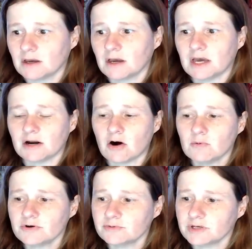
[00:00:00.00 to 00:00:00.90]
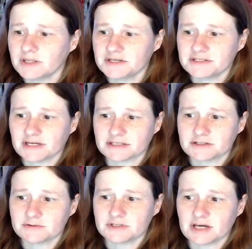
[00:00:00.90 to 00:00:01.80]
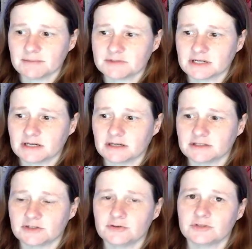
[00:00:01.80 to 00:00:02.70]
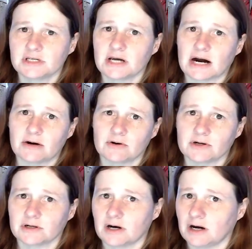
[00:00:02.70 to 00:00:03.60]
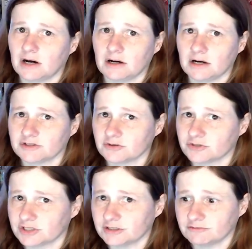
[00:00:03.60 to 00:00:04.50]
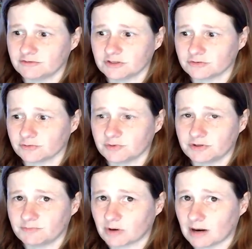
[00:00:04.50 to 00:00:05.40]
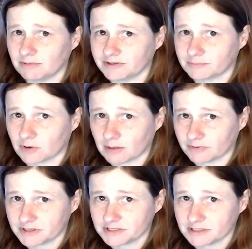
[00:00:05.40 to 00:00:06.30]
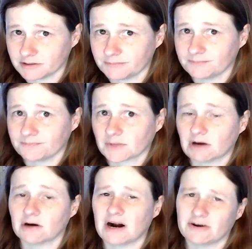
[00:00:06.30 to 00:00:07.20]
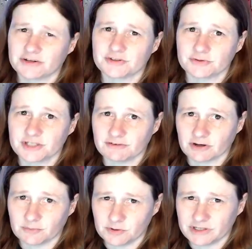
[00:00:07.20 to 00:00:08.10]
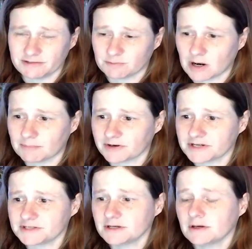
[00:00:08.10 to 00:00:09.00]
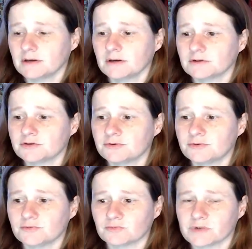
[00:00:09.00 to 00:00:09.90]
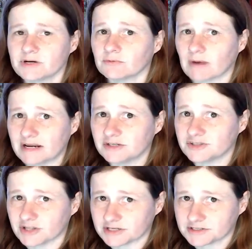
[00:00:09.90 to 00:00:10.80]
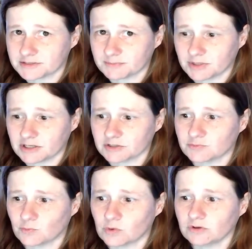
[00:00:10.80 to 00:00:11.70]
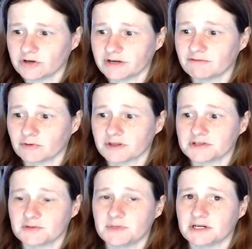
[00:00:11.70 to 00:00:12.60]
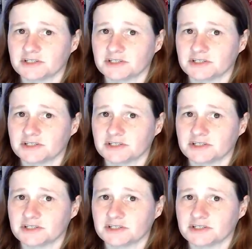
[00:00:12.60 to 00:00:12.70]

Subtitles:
And all we're doing in these next two steps is using our associative distributive properties here, or our associative and commutative properties, to rearrange this, because we're looking for this to be in a